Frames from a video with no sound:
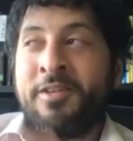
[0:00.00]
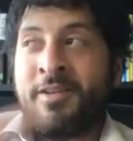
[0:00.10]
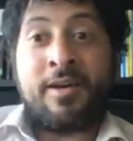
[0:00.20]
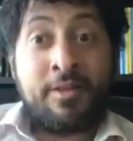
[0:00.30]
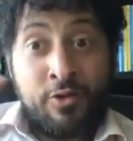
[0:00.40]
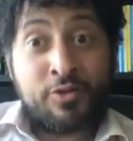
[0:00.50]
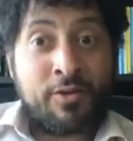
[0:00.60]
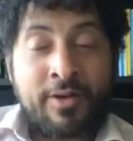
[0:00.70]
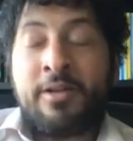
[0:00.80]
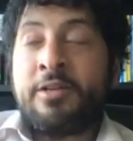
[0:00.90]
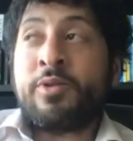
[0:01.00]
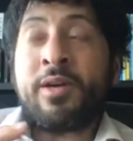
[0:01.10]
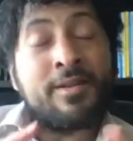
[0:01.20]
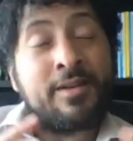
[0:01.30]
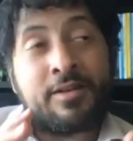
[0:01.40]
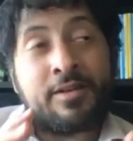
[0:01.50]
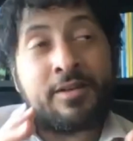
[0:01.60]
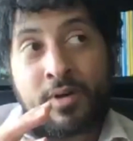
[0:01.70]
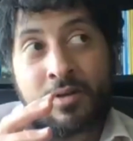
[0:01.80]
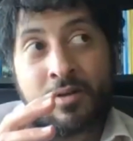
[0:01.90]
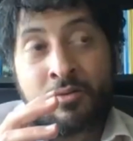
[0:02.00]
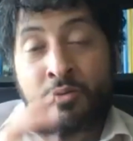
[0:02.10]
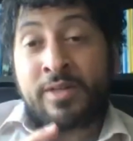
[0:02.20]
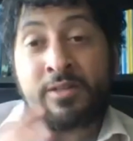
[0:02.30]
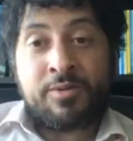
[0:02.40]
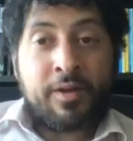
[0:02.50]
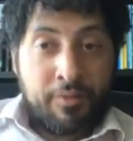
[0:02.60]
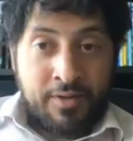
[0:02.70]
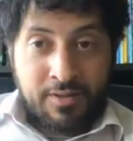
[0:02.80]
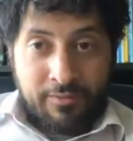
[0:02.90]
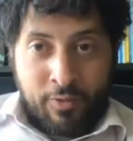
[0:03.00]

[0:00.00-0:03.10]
Yeah, and then you start, right? So yeah. So relationships like this,